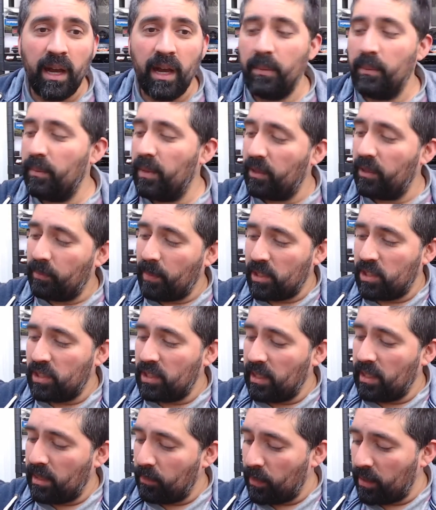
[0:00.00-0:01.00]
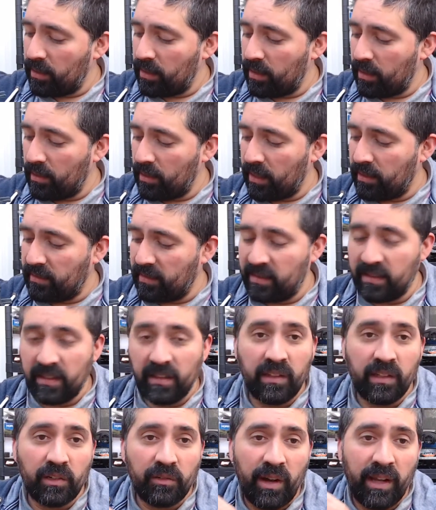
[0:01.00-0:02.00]
especially when they're
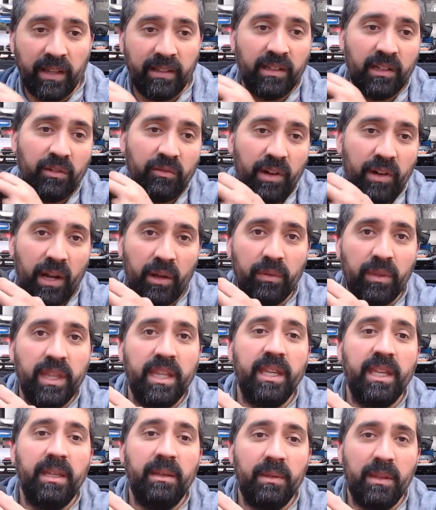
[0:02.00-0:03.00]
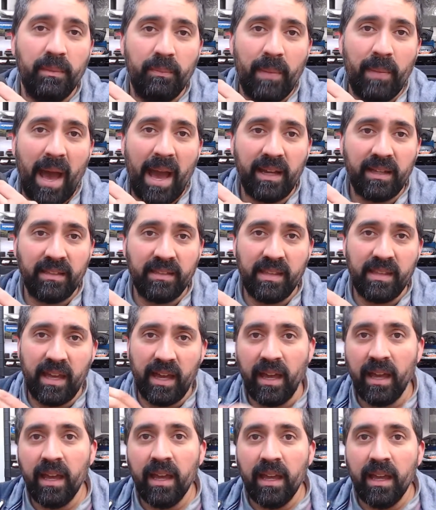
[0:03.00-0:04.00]
disintegrating around the backs
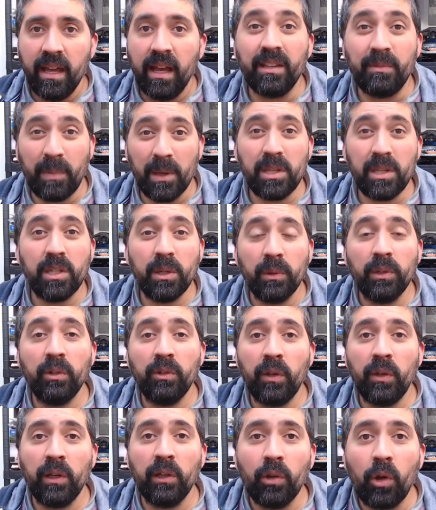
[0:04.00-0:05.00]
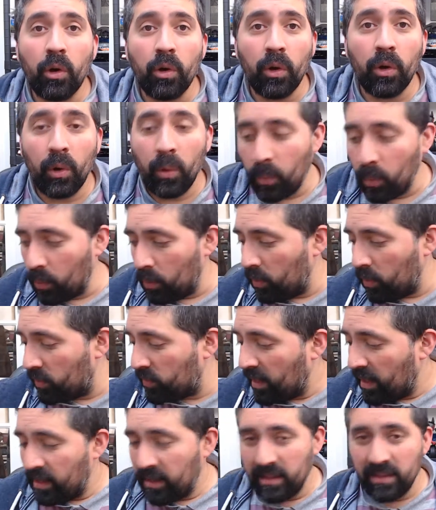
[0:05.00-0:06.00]
there, especially when you're doing longer walks.